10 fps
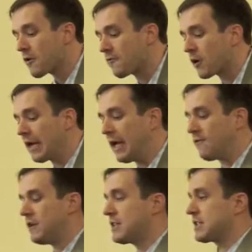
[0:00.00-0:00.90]
what
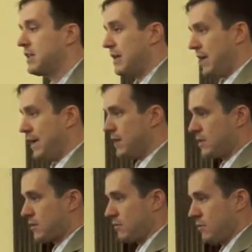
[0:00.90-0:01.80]
forgiveness
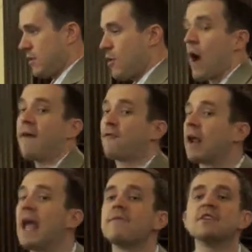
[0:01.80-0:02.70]
is. Right?
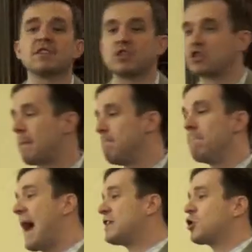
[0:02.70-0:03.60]
Forgiveness isn't just a
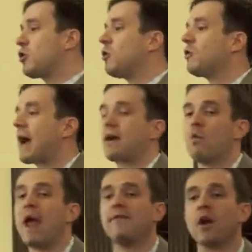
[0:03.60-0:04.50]
magical kind of
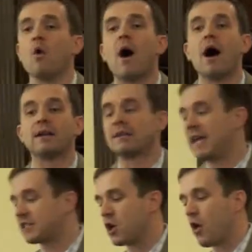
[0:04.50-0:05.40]
waving a wand and
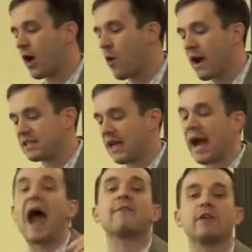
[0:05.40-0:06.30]
things going away
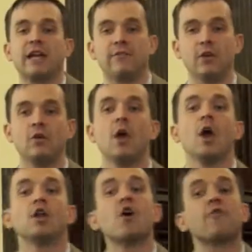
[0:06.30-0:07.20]
saying, I forgive you.
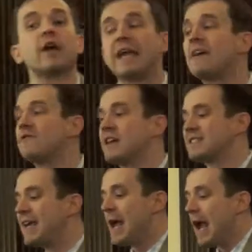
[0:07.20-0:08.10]
No,
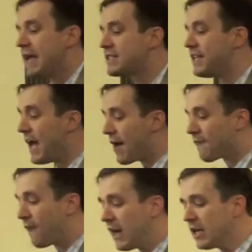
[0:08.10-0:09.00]
forgiveness is the
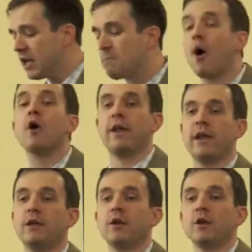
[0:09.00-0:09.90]
offended party